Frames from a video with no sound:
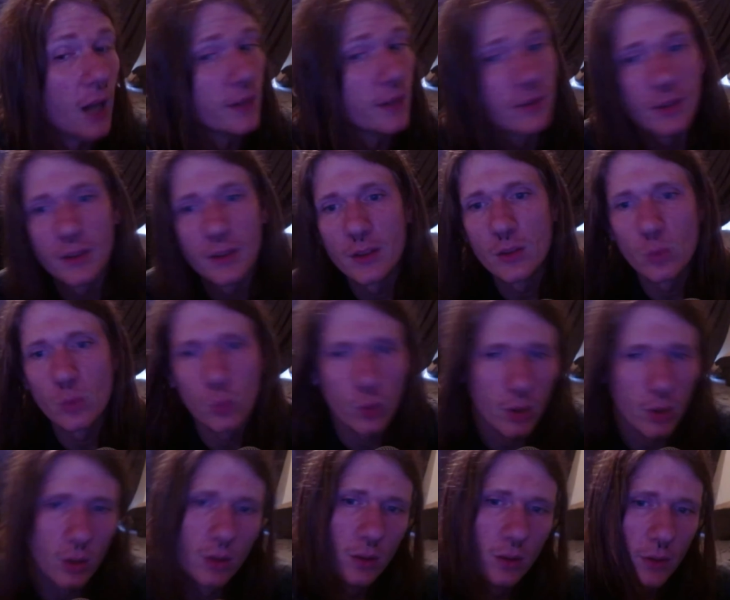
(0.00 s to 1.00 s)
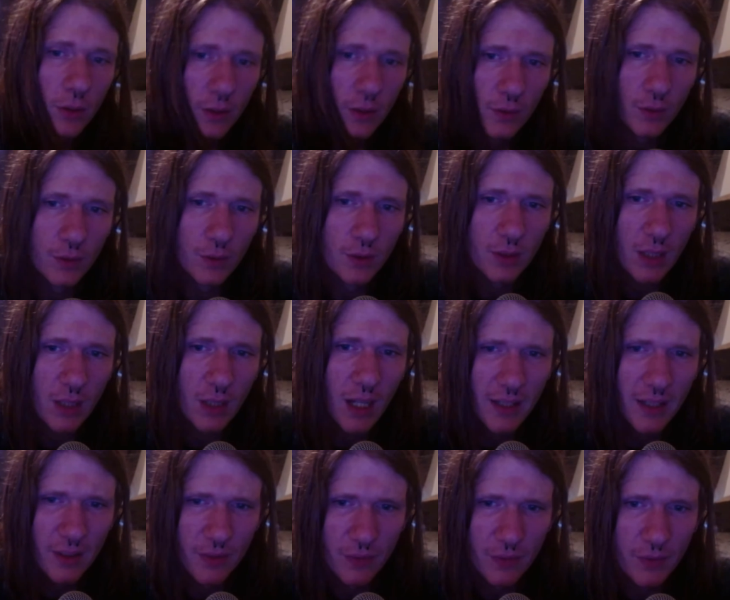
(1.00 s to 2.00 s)
in this world, if you just kind
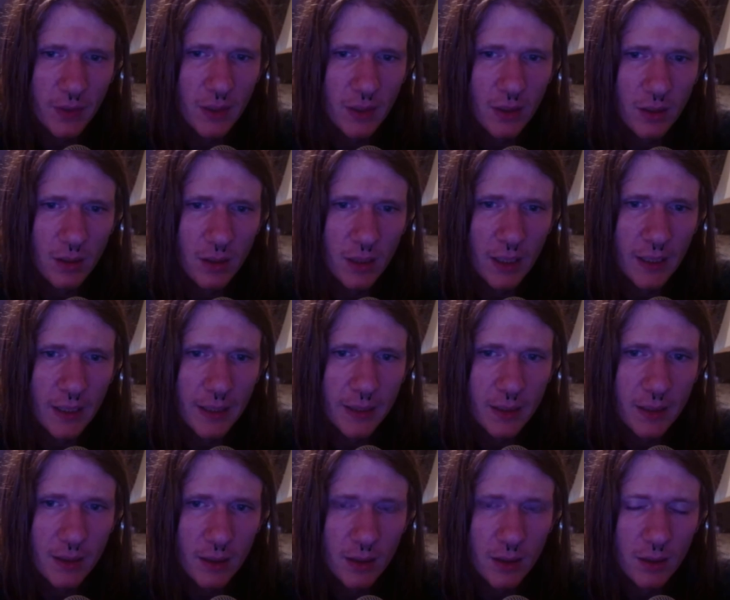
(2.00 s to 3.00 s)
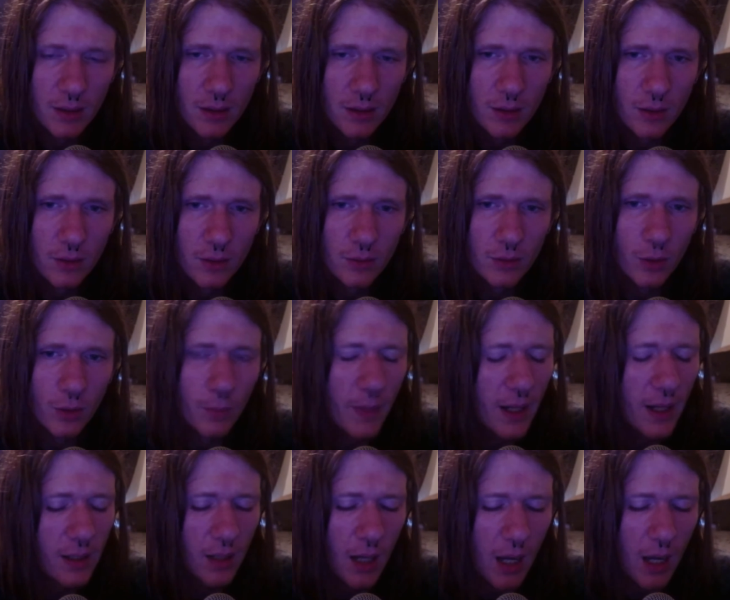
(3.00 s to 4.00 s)
of feel like no
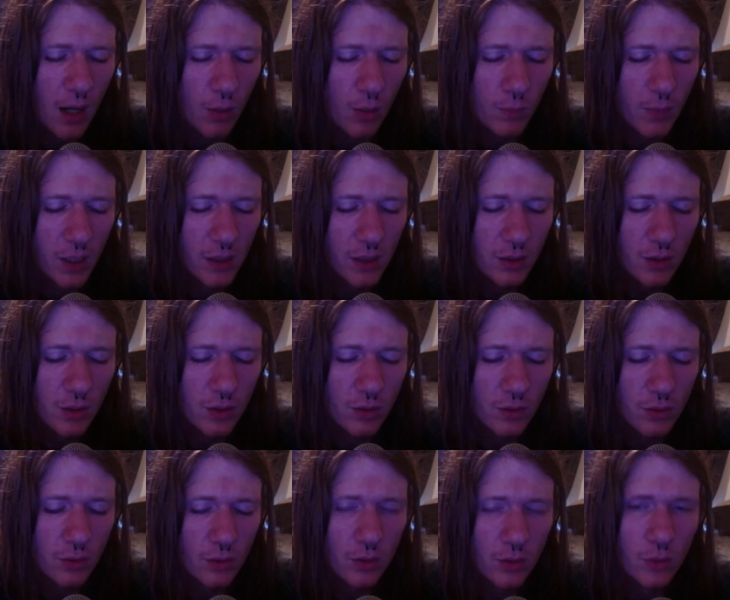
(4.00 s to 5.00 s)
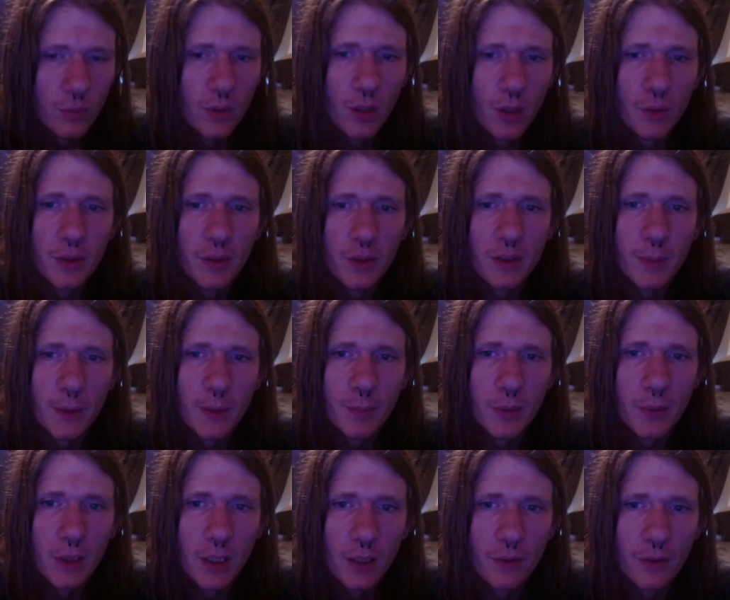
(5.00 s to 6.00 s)
matter how much you know these people
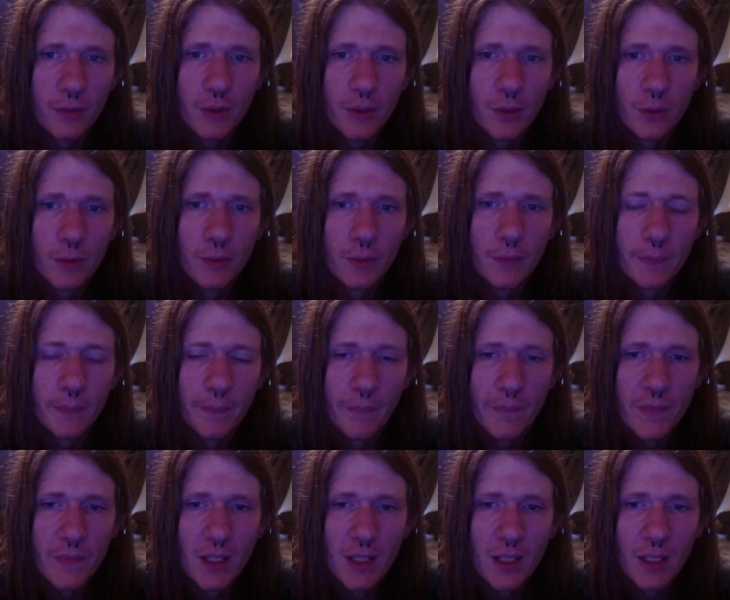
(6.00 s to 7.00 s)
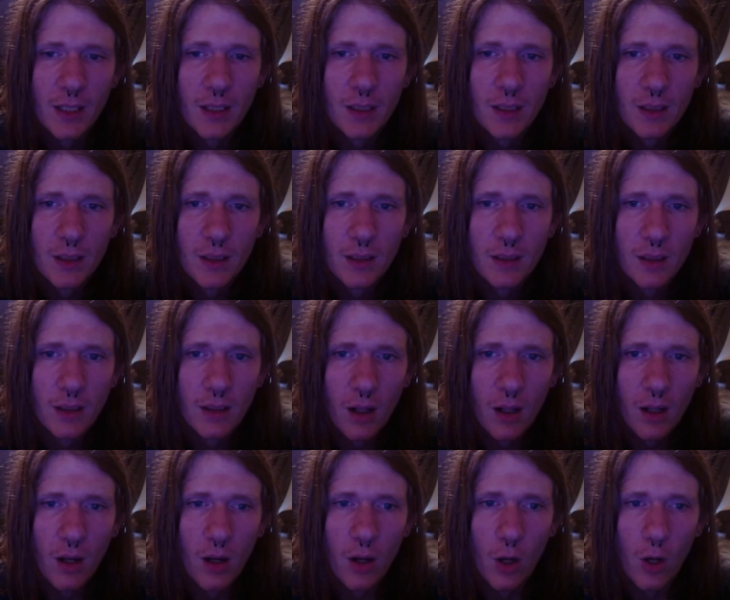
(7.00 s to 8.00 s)
love you,
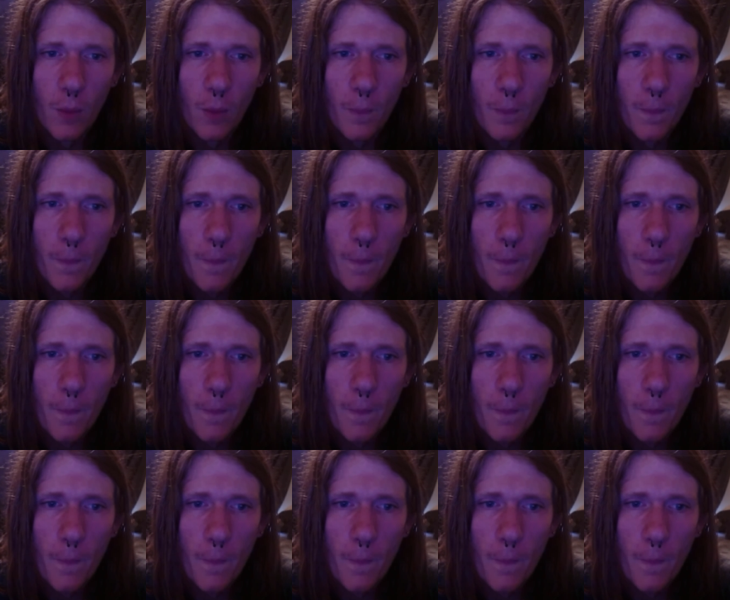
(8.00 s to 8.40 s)
um